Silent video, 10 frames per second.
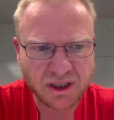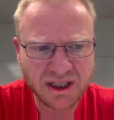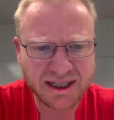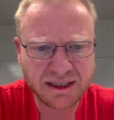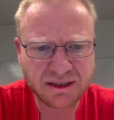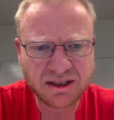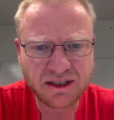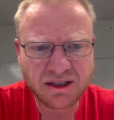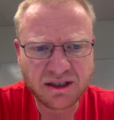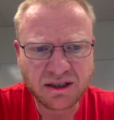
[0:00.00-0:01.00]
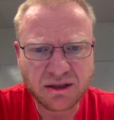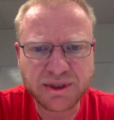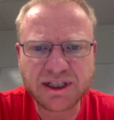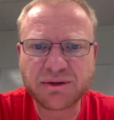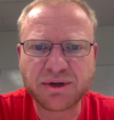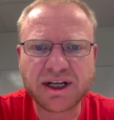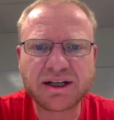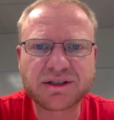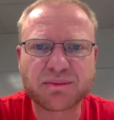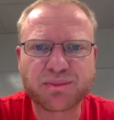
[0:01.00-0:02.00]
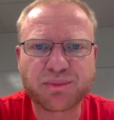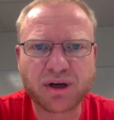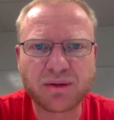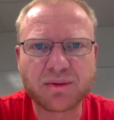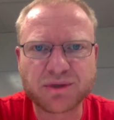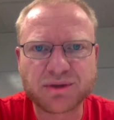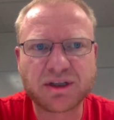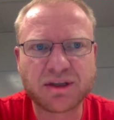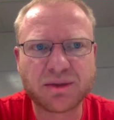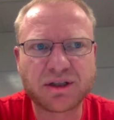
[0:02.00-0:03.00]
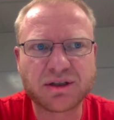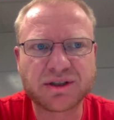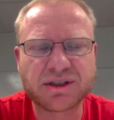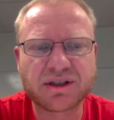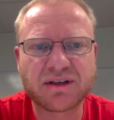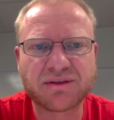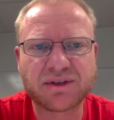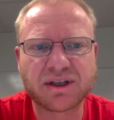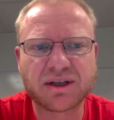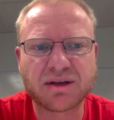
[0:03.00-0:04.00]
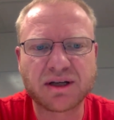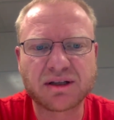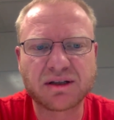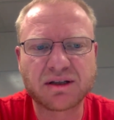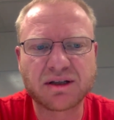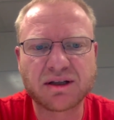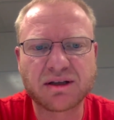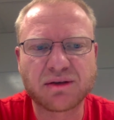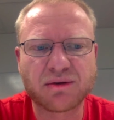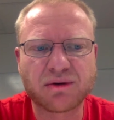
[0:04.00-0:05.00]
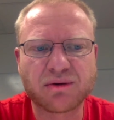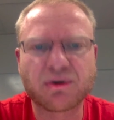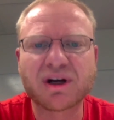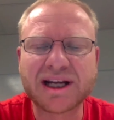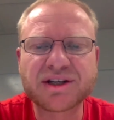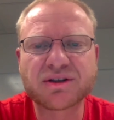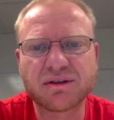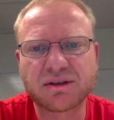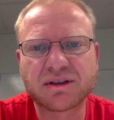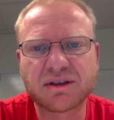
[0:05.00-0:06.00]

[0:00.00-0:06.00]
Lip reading: and quickly ran into problems really because of the relational